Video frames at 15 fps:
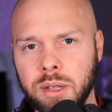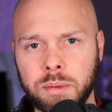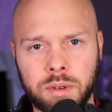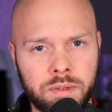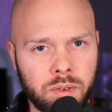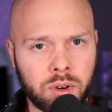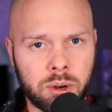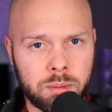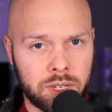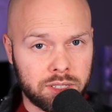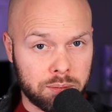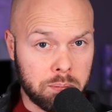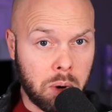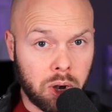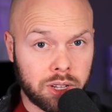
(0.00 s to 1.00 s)

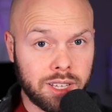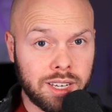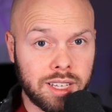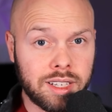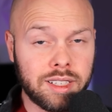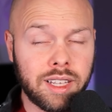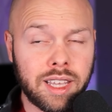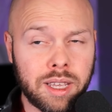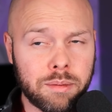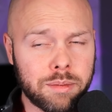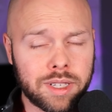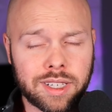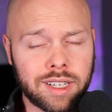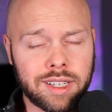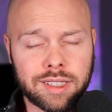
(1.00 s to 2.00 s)
performance marketing claim
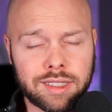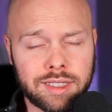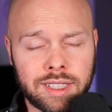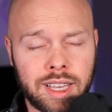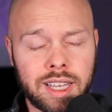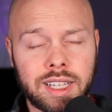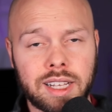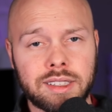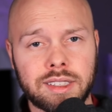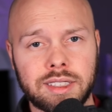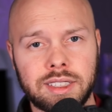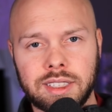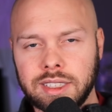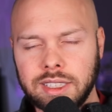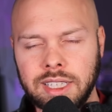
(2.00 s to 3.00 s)
because yeah, that's
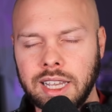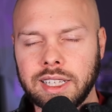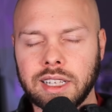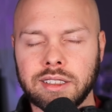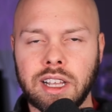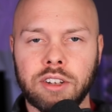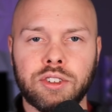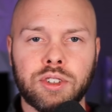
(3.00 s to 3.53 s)
yeah, that's not